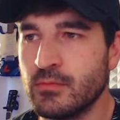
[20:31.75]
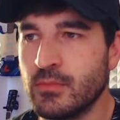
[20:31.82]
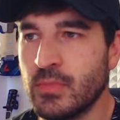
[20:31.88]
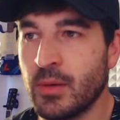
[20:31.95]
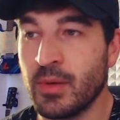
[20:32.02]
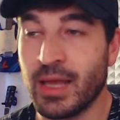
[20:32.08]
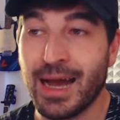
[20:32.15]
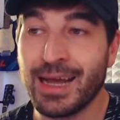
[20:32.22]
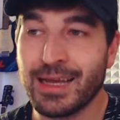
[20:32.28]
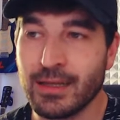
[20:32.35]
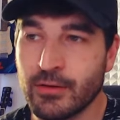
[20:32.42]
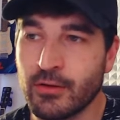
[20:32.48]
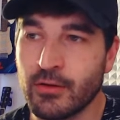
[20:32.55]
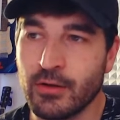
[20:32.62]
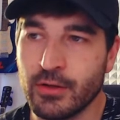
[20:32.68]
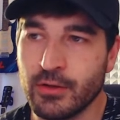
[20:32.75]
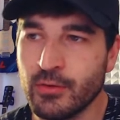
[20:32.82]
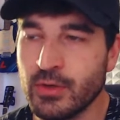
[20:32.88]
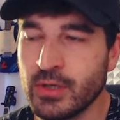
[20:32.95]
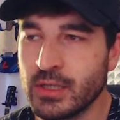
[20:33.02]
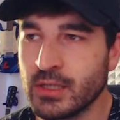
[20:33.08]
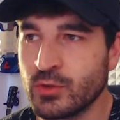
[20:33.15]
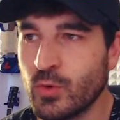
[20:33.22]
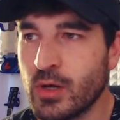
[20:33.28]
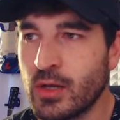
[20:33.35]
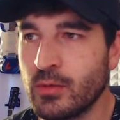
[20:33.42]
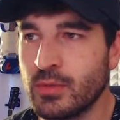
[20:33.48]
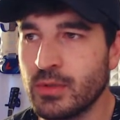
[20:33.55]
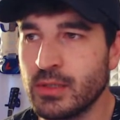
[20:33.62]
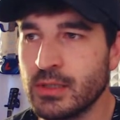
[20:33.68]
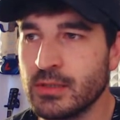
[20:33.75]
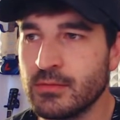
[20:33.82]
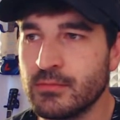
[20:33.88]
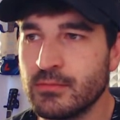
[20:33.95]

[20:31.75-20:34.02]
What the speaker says: I mean, I can totally do it as well, but